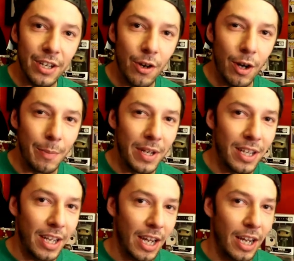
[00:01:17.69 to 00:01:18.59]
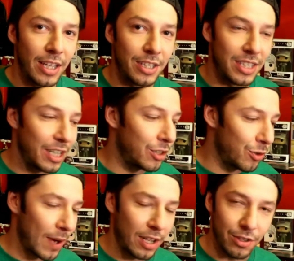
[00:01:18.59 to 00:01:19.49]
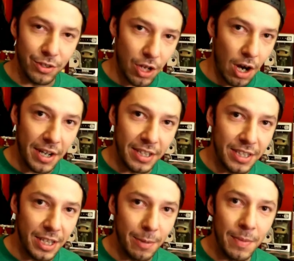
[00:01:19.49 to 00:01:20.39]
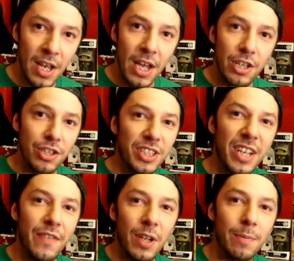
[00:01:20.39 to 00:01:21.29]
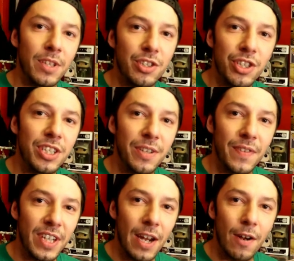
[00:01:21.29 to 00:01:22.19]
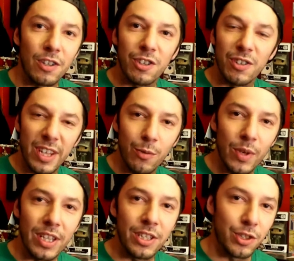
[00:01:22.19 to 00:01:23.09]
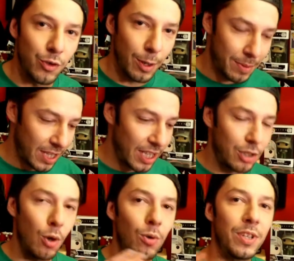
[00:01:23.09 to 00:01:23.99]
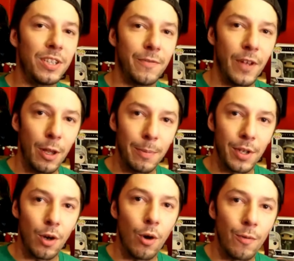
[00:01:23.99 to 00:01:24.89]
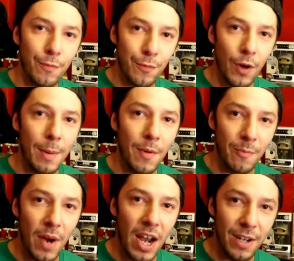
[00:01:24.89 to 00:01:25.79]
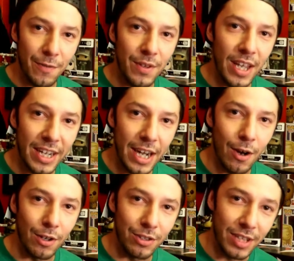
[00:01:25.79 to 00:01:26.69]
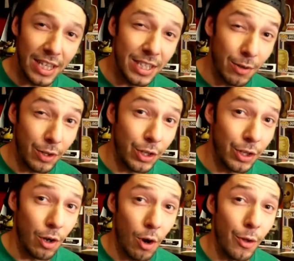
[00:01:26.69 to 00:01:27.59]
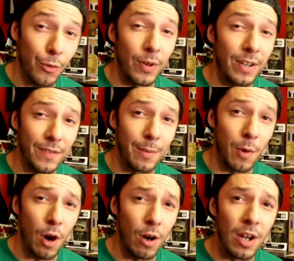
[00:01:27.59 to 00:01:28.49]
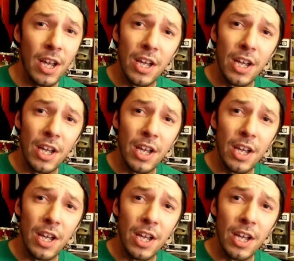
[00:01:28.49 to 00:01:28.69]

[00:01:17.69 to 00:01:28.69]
You know what I mean? Like I can see a director talking to them, just giving them the gist of a character. They read the script and they totally develop their own frame of mind for that character. That's how good all three of them are.